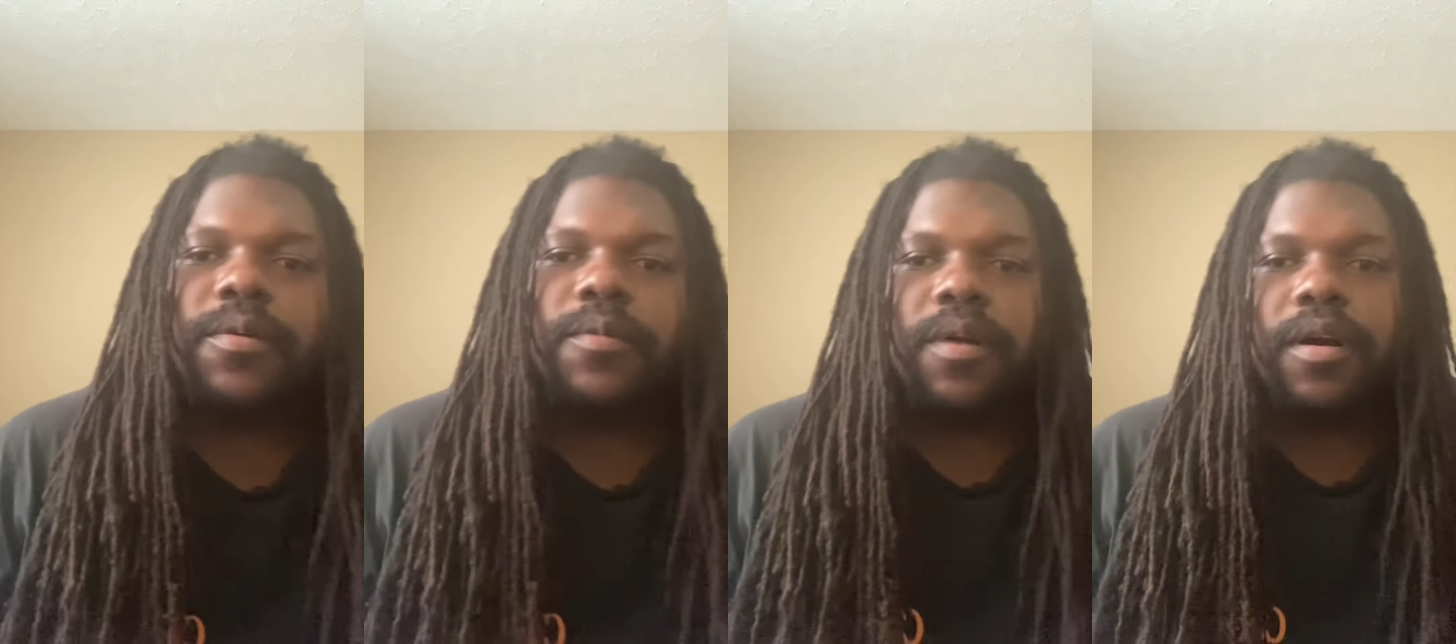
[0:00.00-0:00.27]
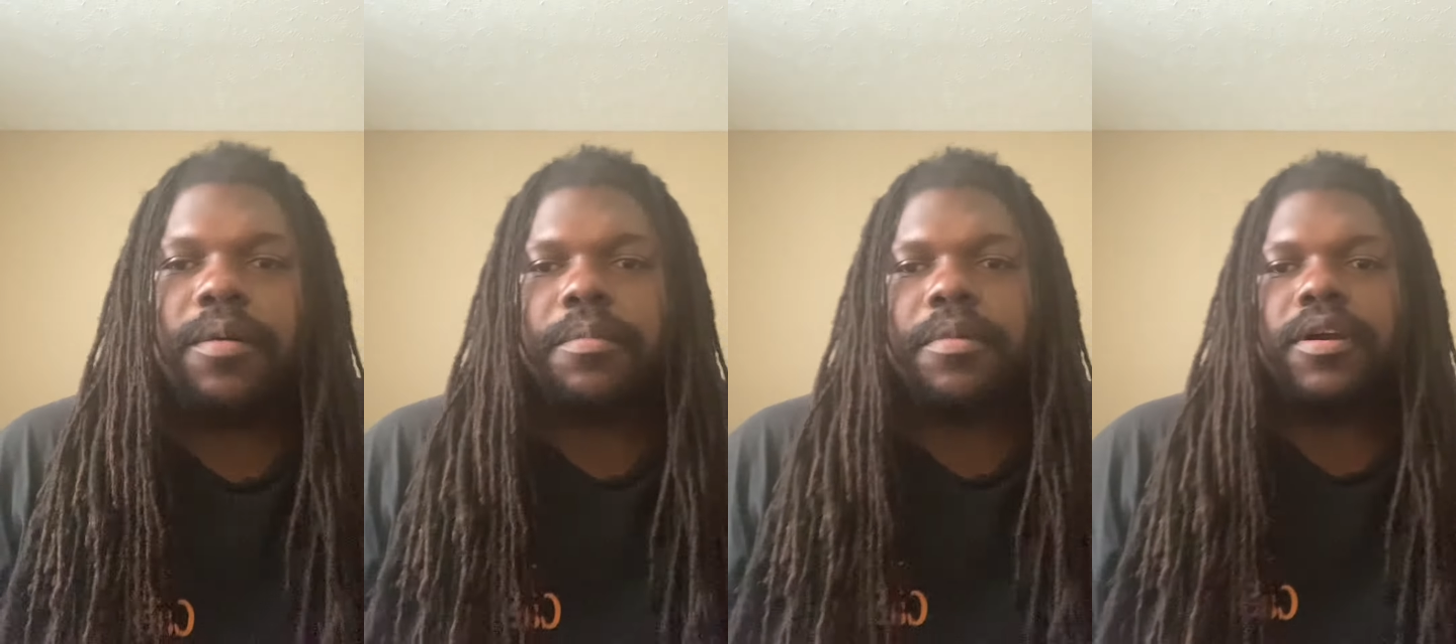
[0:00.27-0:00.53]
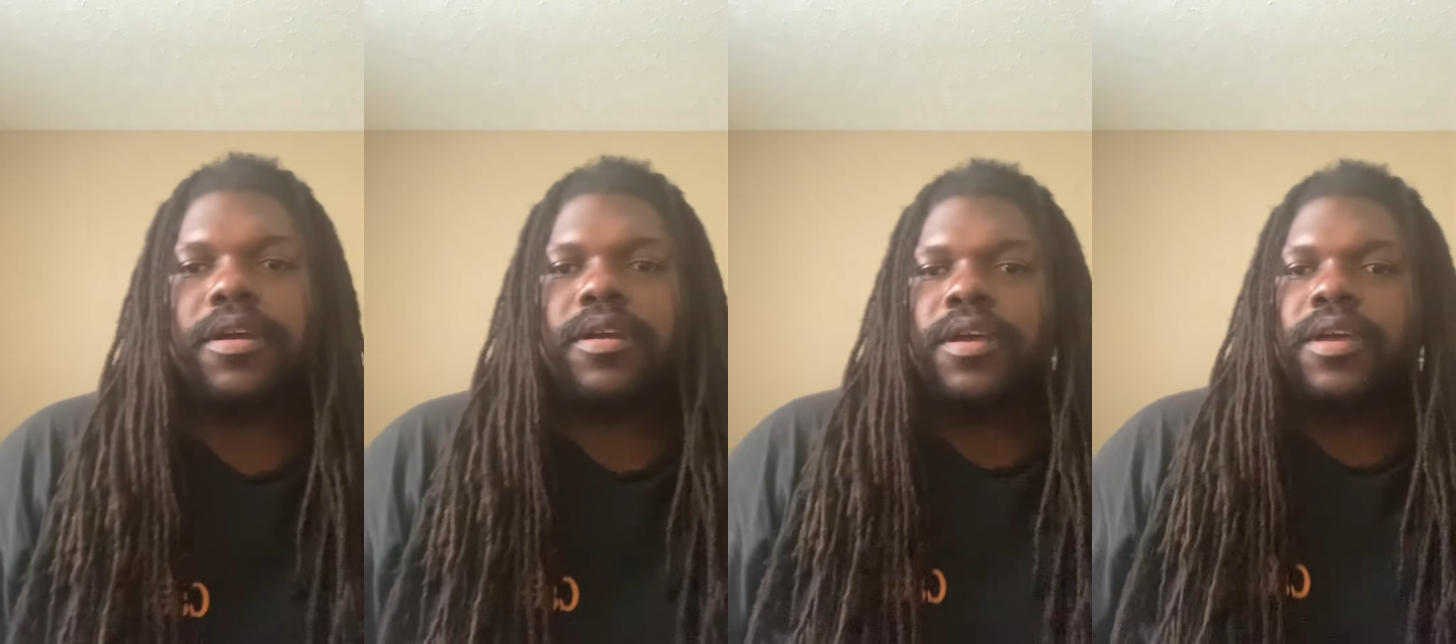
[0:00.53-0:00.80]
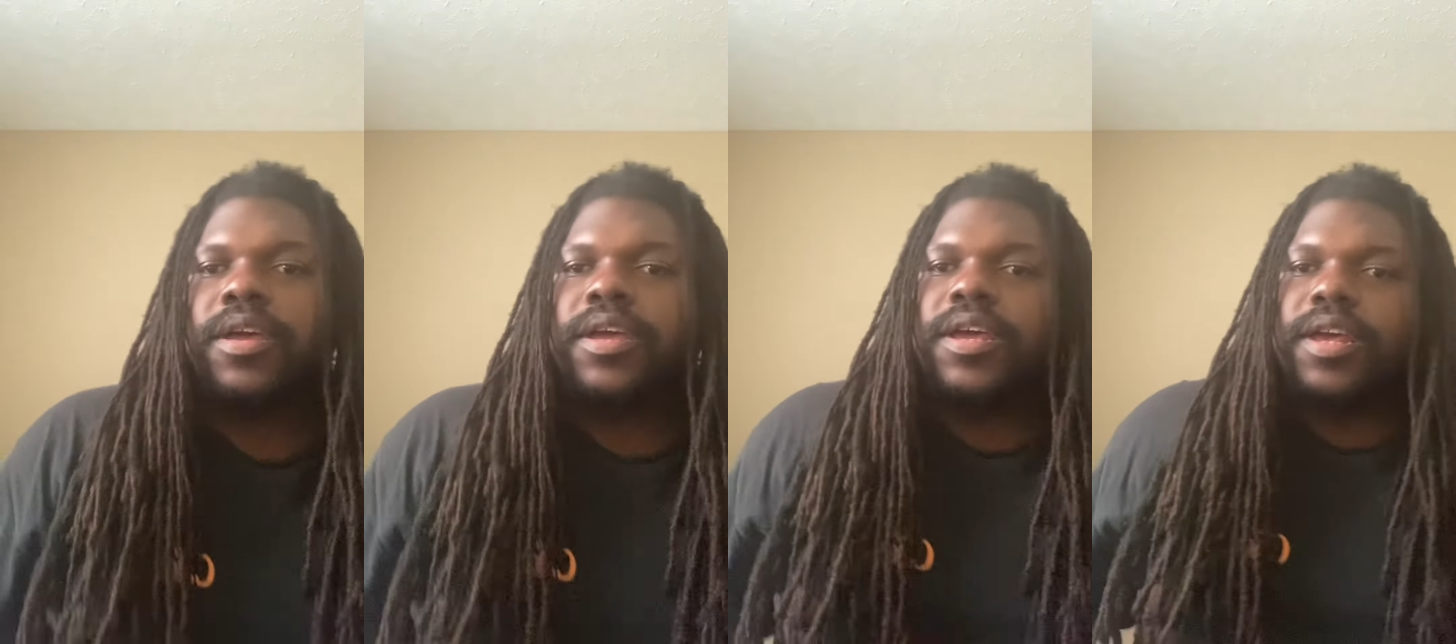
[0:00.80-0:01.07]
walmart
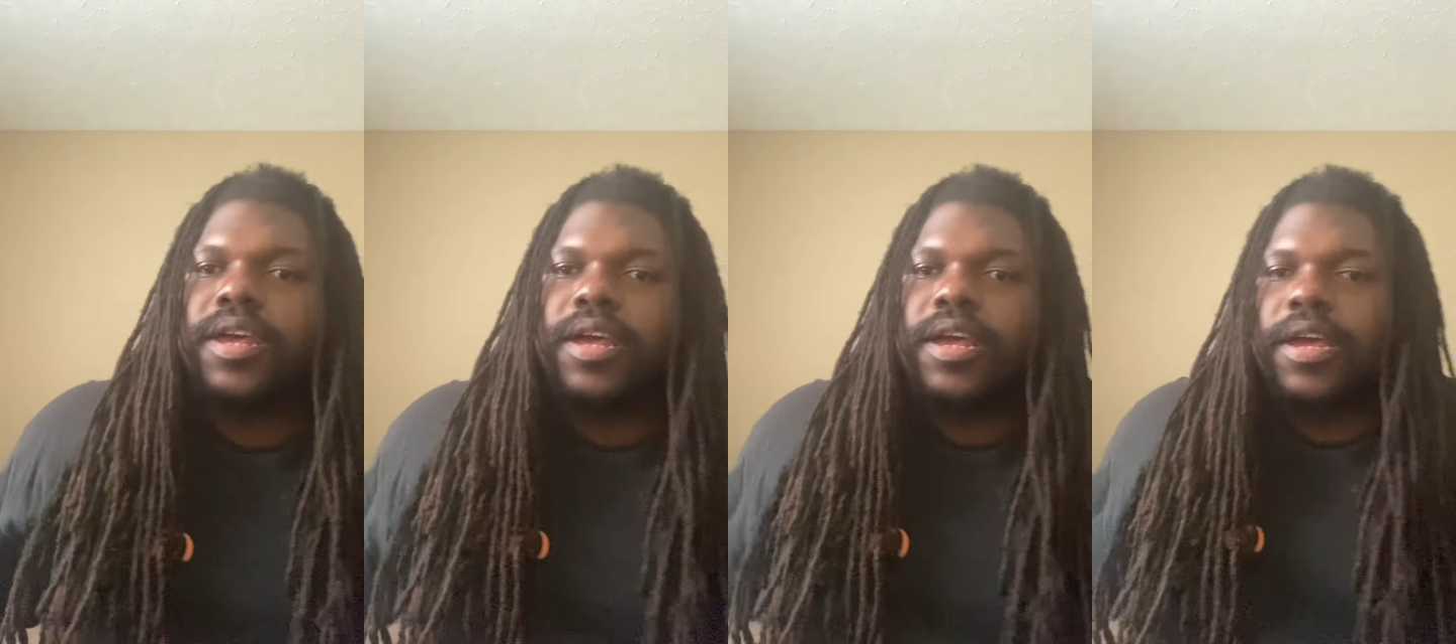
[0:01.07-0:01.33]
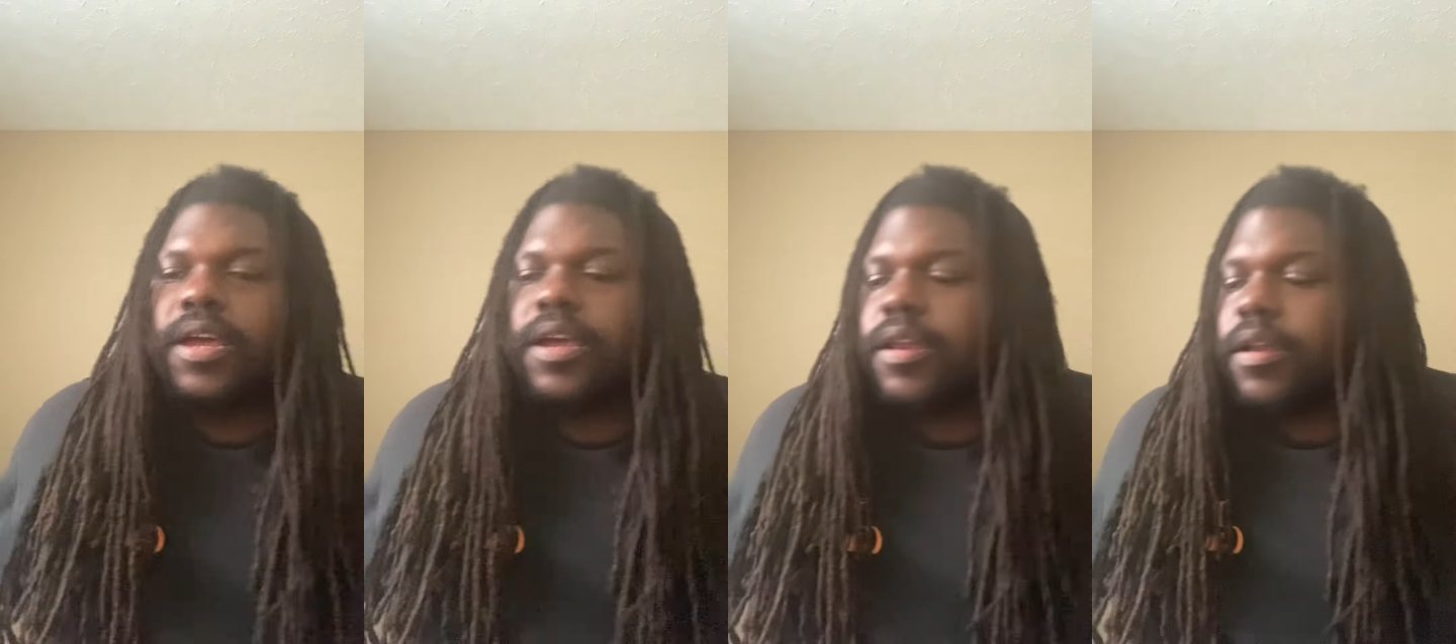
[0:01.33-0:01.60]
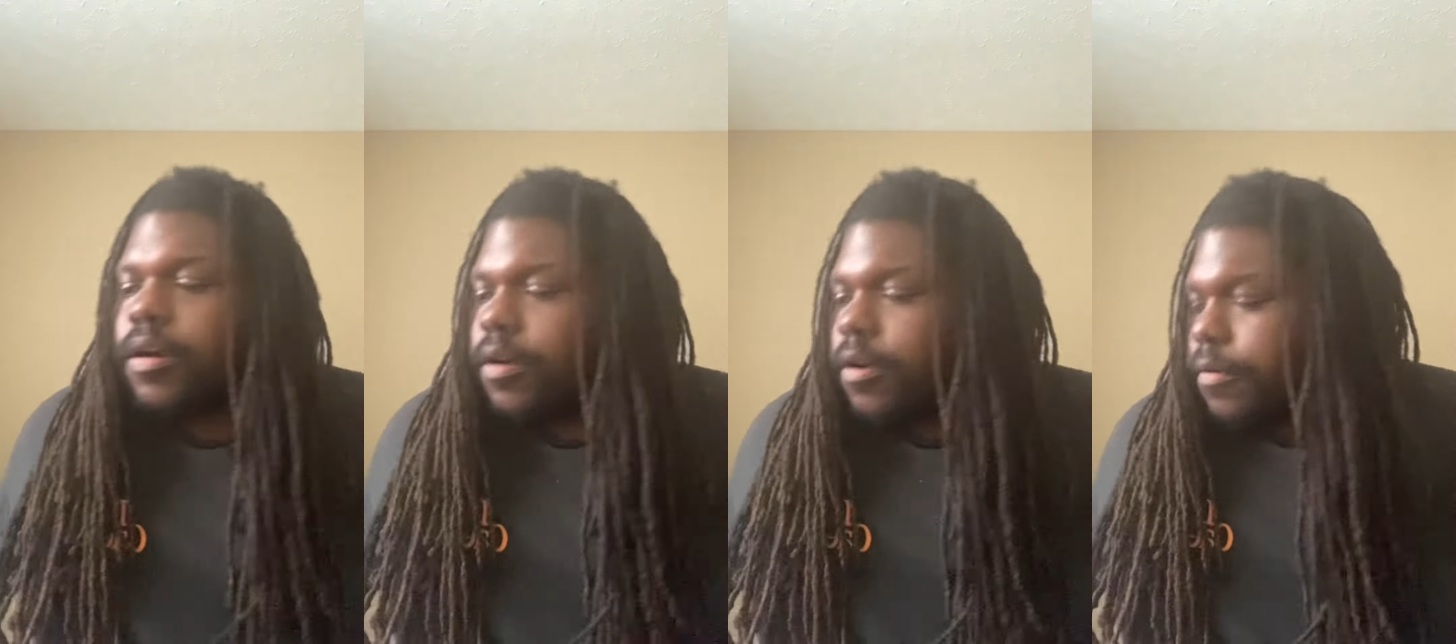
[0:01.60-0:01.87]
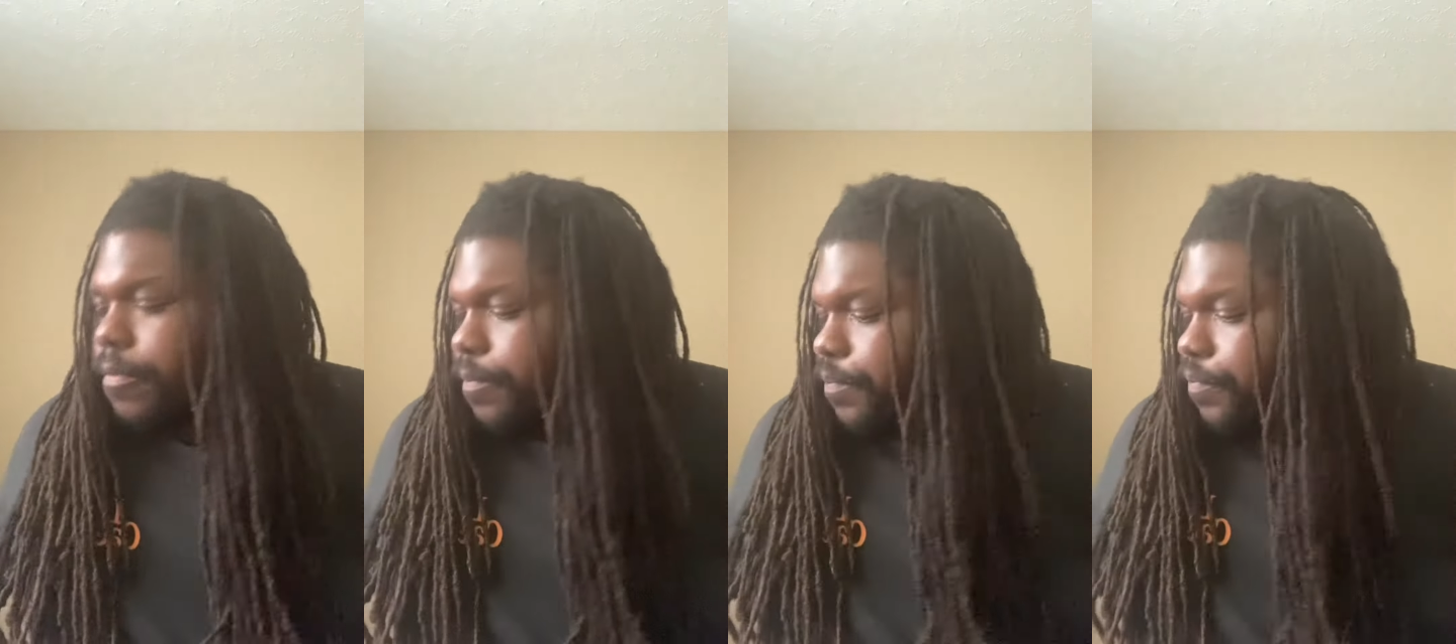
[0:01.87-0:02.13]
and um,